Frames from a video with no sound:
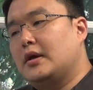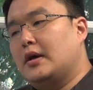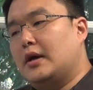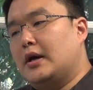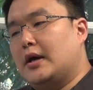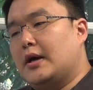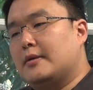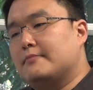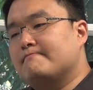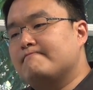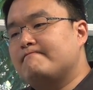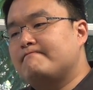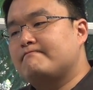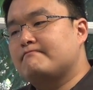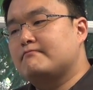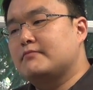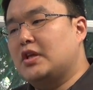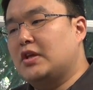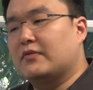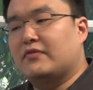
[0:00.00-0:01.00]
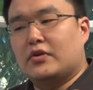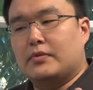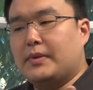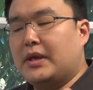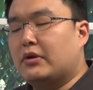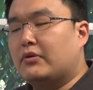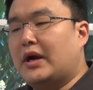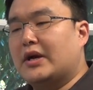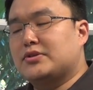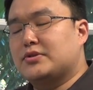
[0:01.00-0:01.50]
For
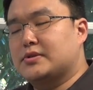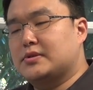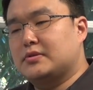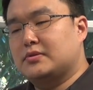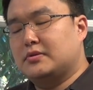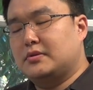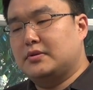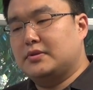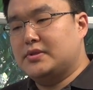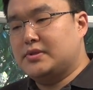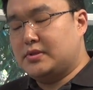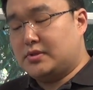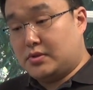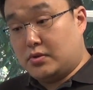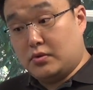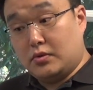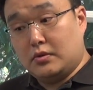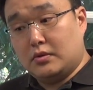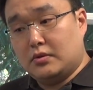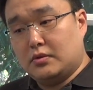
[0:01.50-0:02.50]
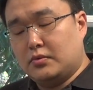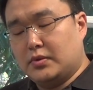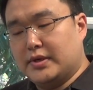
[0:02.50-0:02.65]
me, graduate school